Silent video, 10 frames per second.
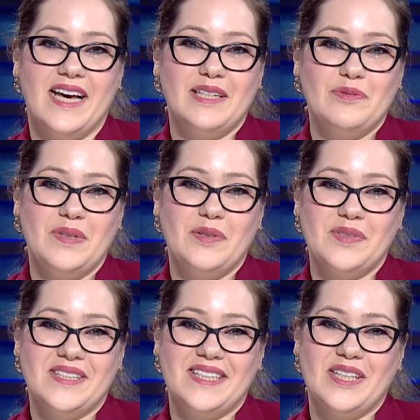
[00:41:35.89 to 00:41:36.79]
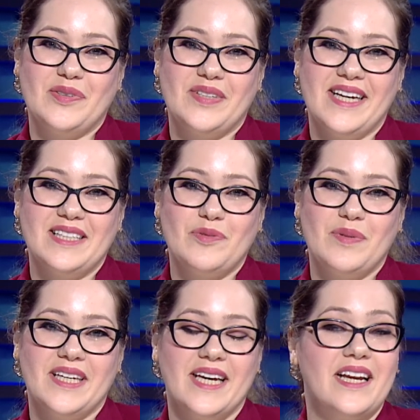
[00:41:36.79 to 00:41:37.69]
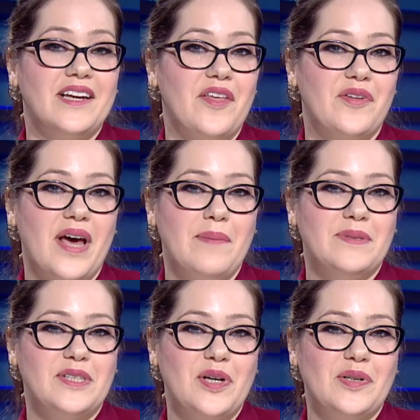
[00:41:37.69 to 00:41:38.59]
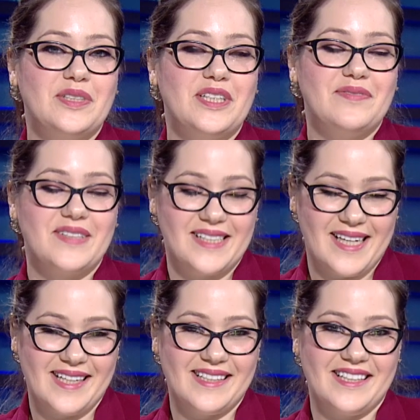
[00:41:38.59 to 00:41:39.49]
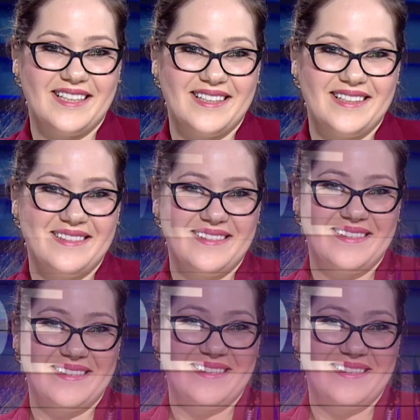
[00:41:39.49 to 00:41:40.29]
And we will see you next week in another episode of Inside Edition.